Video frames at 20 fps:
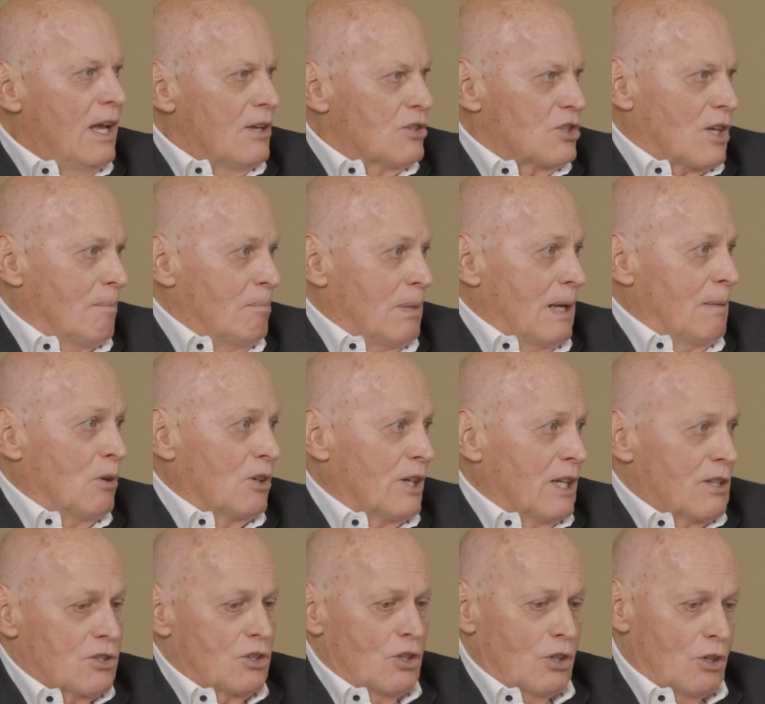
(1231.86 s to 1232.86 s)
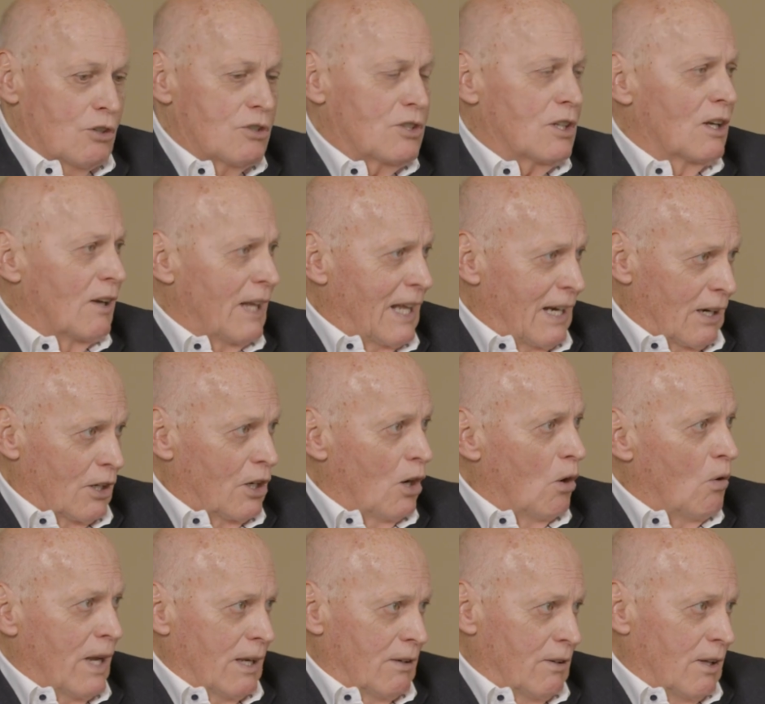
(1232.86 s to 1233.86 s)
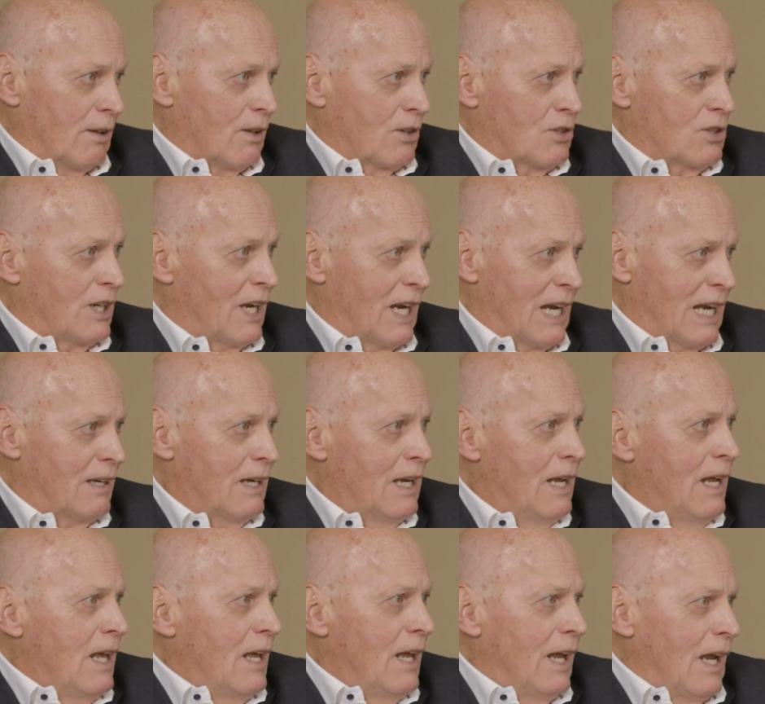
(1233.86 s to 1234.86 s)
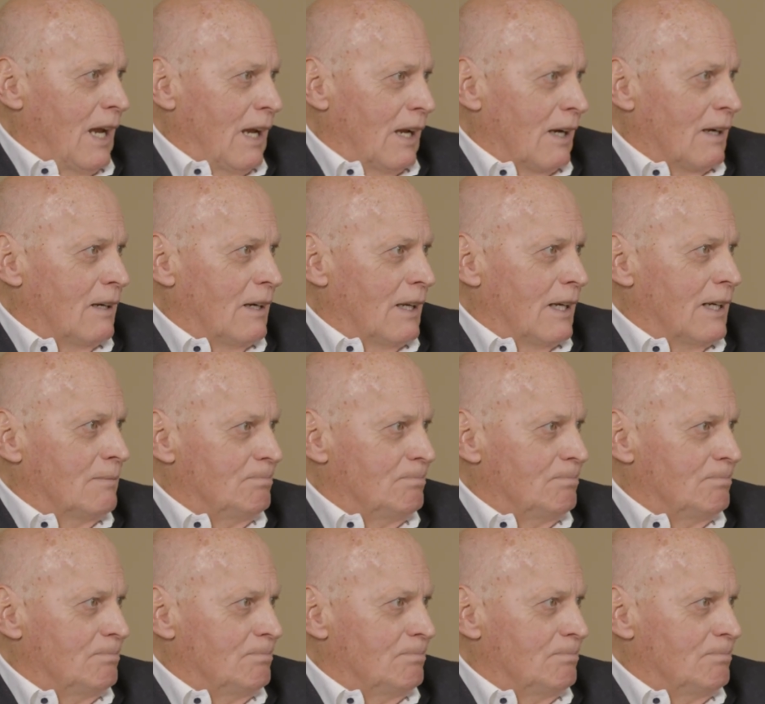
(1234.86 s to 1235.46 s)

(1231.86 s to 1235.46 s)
some people just choose to let it go into the estate and